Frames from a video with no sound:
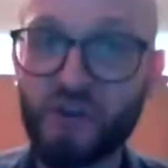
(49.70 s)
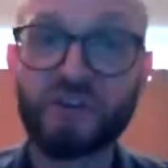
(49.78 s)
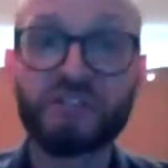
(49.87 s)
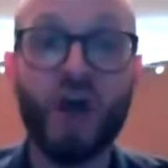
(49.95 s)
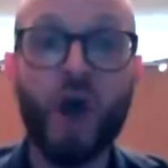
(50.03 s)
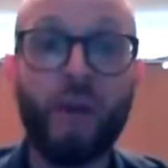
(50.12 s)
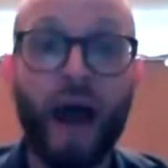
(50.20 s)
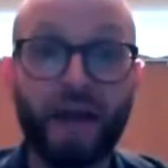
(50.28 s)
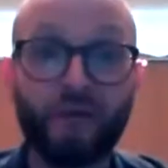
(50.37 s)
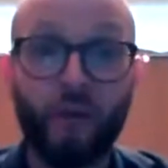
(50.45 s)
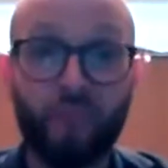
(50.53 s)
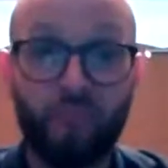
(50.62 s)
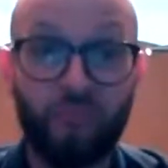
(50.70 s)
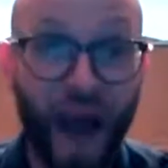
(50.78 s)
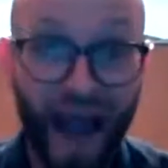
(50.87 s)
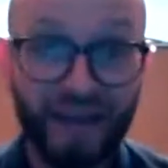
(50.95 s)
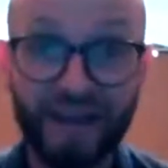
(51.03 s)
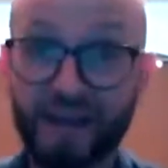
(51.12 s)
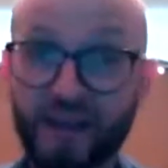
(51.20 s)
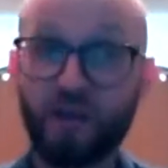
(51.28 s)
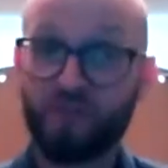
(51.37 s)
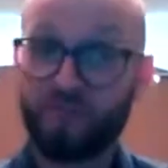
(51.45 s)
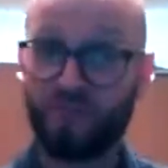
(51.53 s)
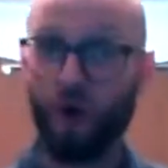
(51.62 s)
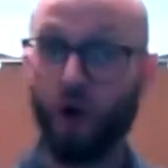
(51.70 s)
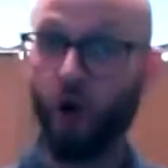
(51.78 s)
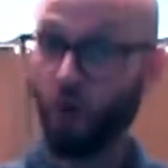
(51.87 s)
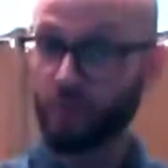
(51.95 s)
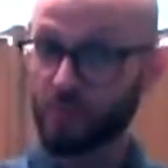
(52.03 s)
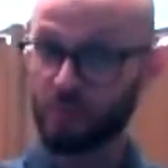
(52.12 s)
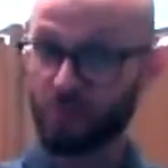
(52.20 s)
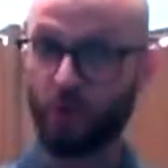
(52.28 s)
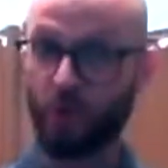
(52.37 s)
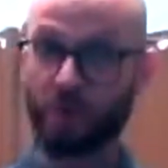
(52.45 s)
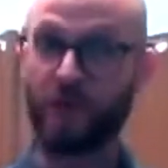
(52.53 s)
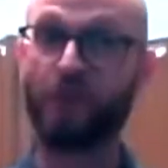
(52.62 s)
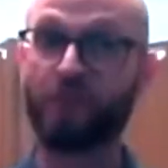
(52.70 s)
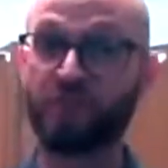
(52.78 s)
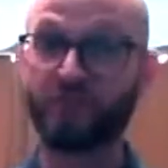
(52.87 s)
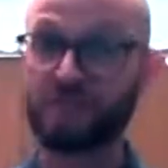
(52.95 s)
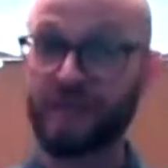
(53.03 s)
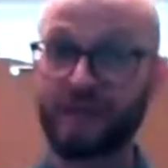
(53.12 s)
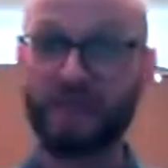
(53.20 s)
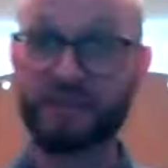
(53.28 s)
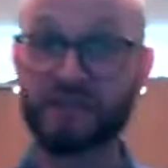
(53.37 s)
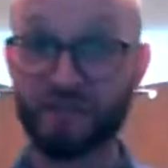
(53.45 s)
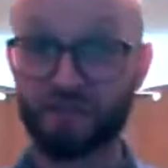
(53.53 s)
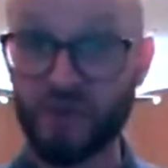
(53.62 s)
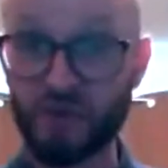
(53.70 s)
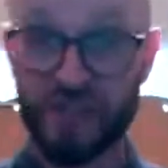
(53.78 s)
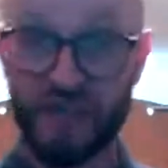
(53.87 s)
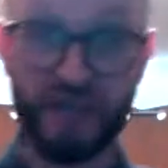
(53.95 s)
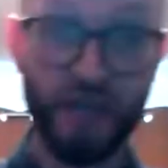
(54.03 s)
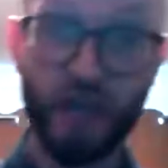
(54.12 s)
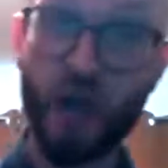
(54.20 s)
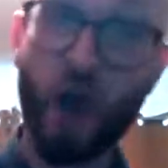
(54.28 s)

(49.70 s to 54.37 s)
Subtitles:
of another term, and we're back for some more of our 15 minutes of music